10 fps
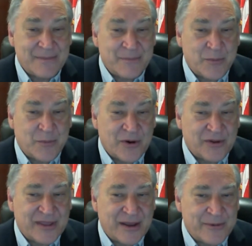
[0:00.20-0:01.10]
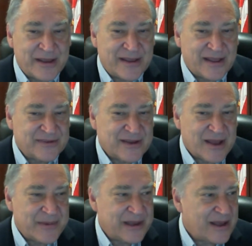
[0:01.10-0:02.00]
Memorial Day weekend's
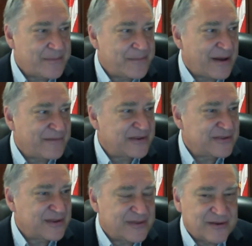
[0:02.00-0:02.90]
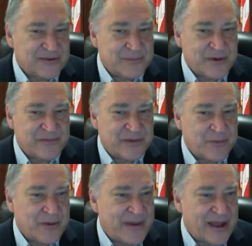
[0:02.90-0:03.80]
coming up. Obviously, things are moving
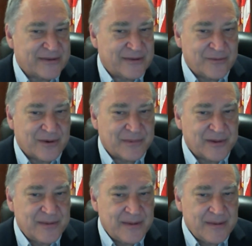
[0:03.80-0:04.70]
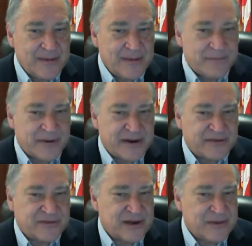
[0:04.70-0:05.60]
more back to normal, but
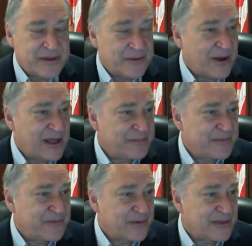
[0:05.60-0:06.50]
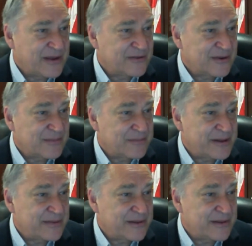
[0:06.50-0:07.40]
it's going to be a while before things are
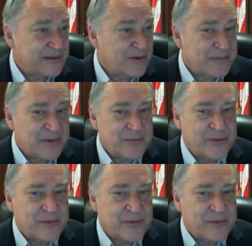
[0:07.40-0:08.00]
completely normal.